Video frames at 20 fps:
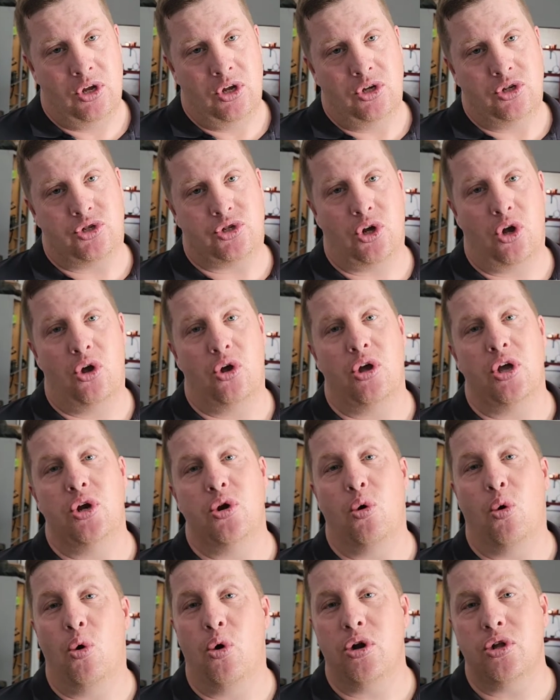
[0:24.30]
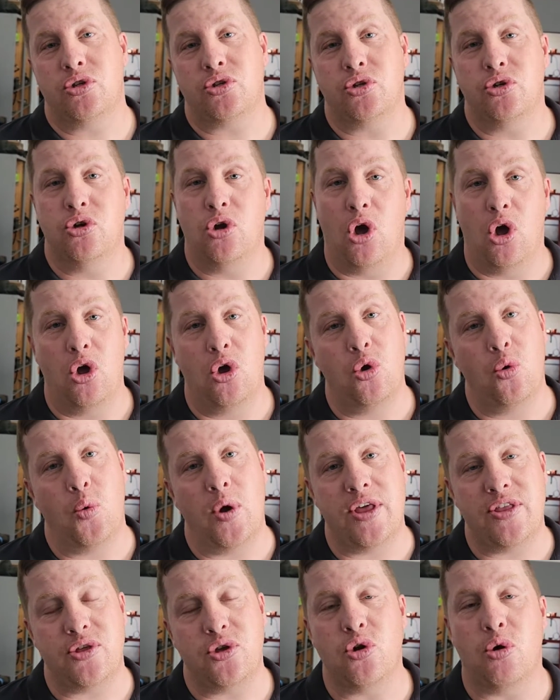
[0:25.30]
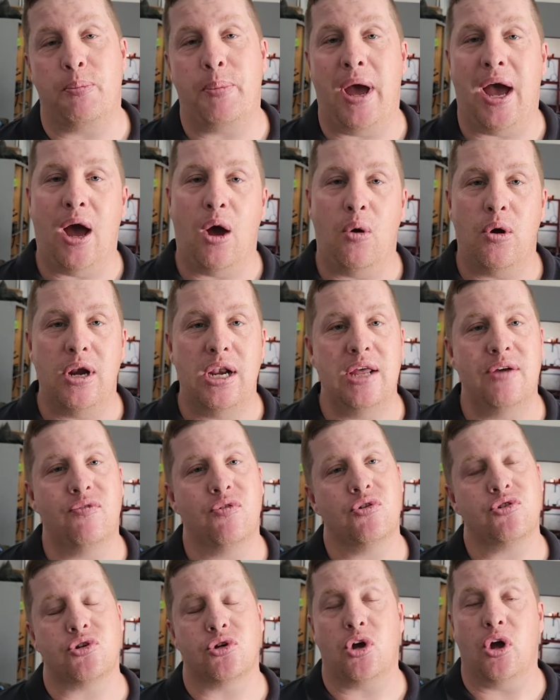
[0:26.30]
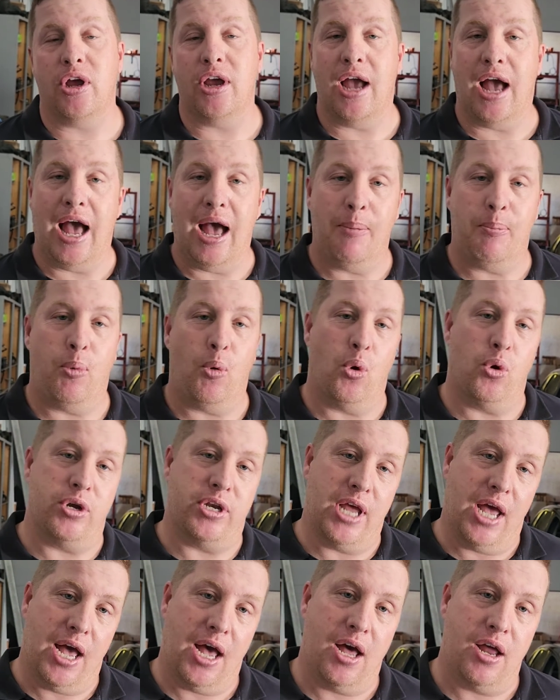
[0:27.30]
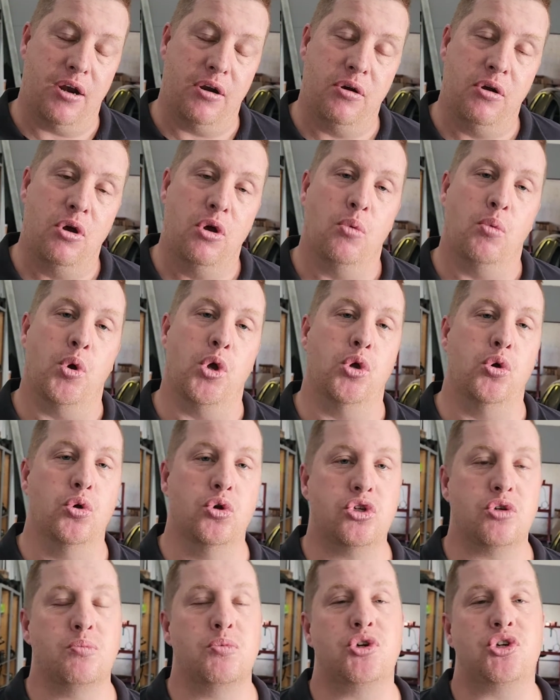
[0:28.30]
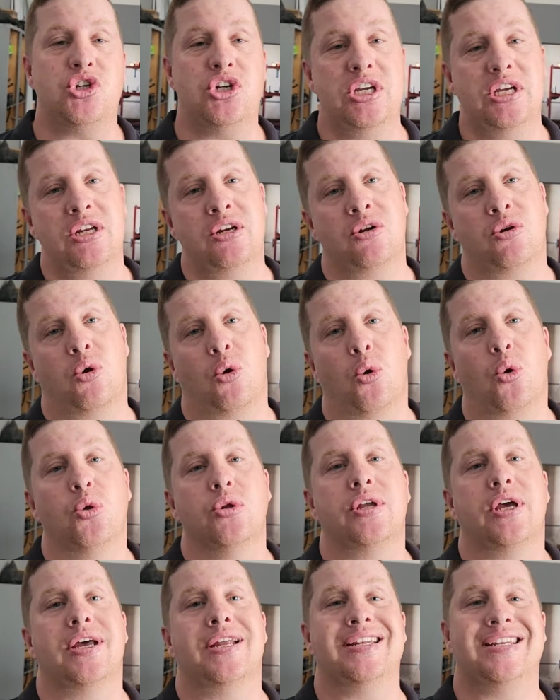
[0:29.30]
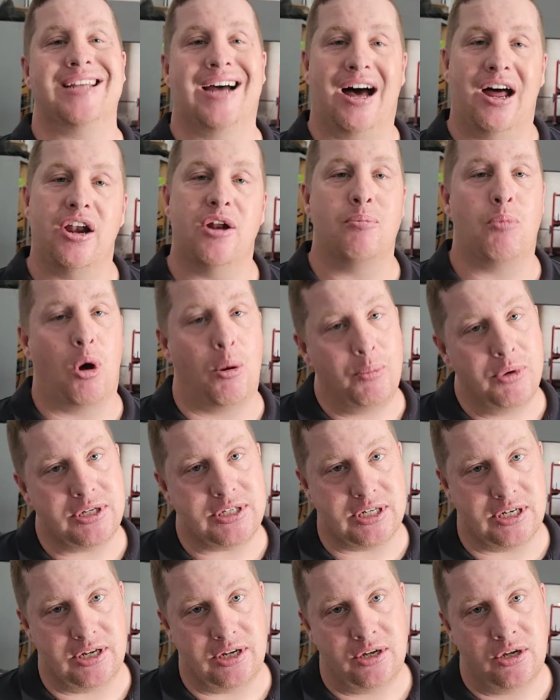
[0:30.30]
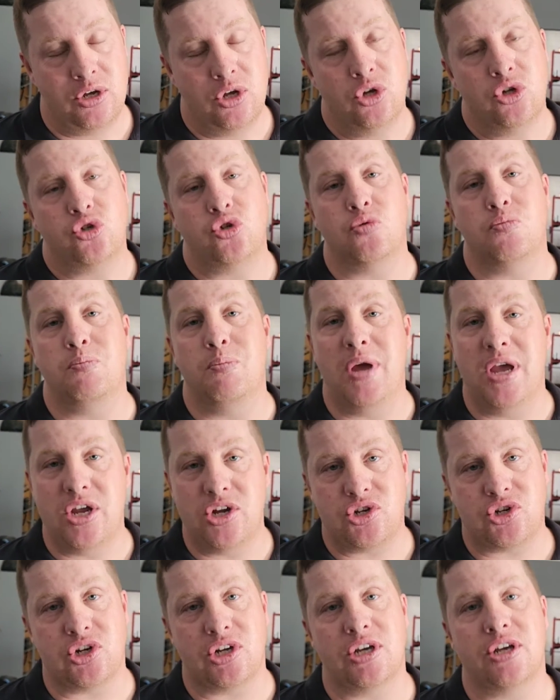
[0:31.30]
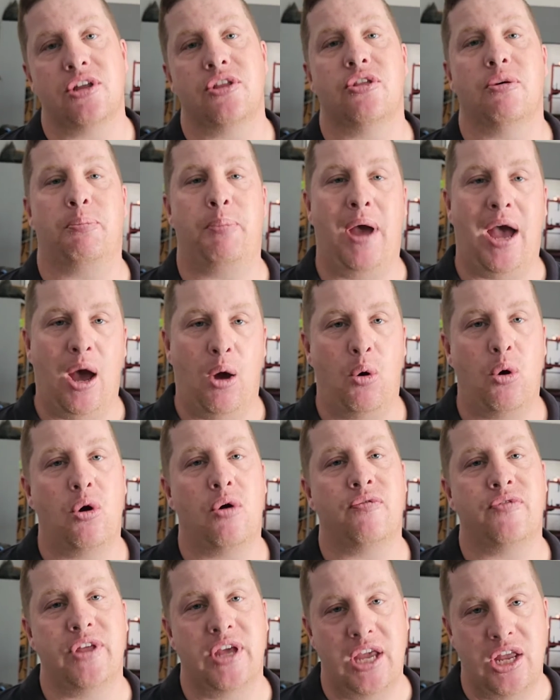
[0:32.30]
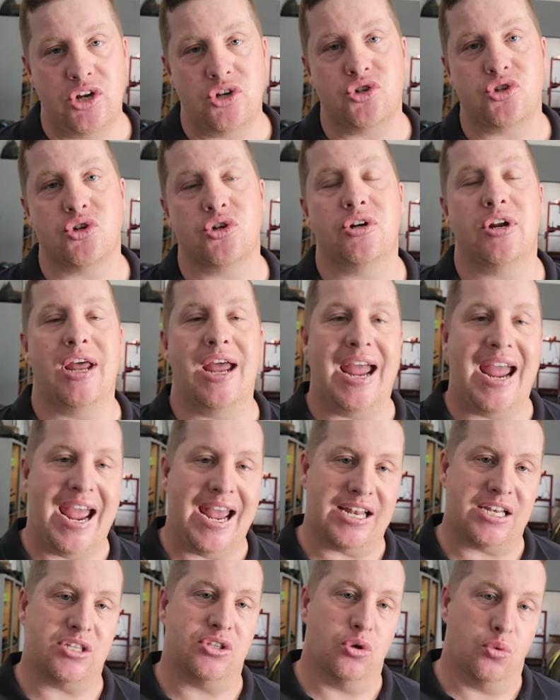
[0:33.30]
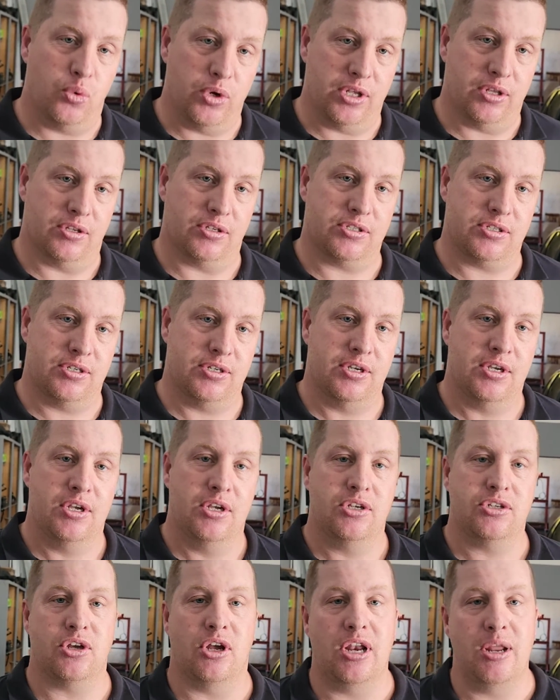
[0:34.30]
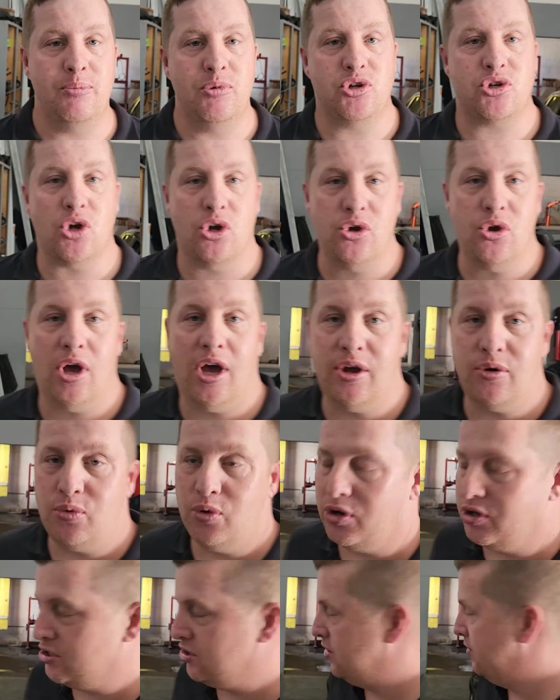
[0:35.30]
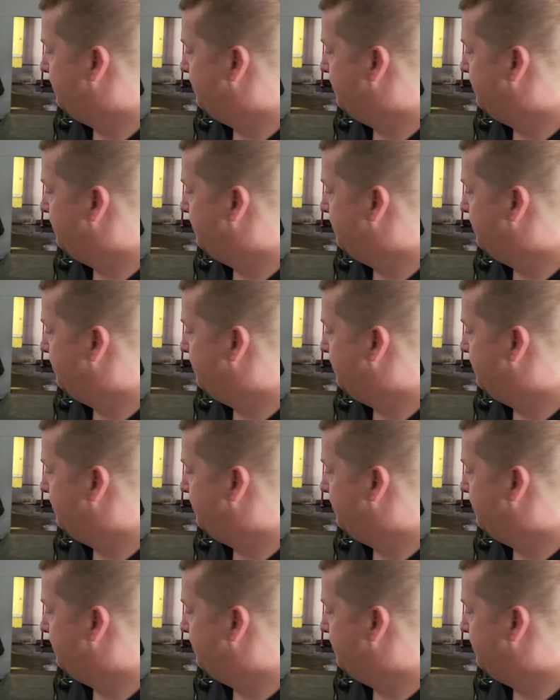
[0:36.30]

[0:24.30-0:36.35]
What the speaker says: So in order to know whether your power levels are going up or down, we use a machine called a dynamometer to measure the power of the engine at the wheels. So let me show you how it works.